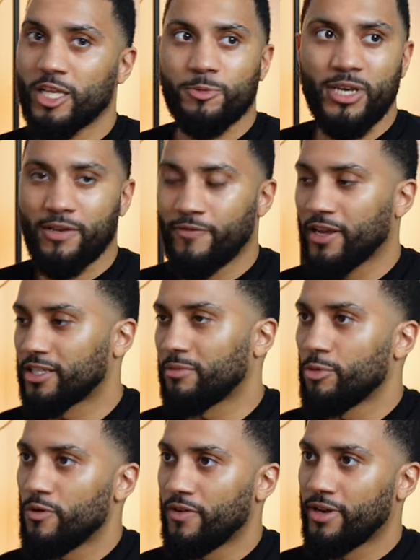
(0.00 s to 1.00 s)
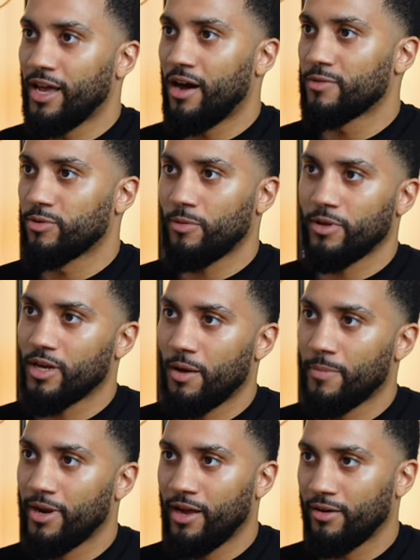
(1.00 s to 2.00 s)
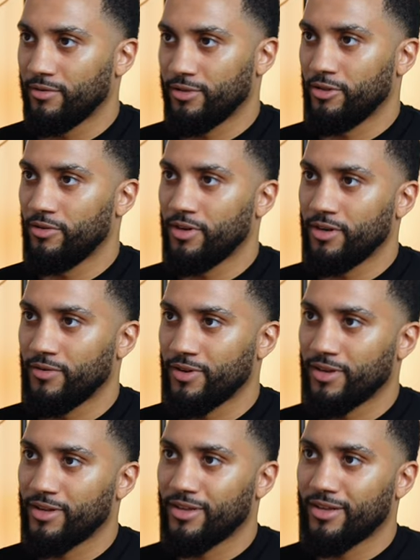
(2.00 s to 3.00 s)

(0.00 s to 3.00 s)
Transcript: the speed things are moving now, it's probably coming out soon. Yeah, like a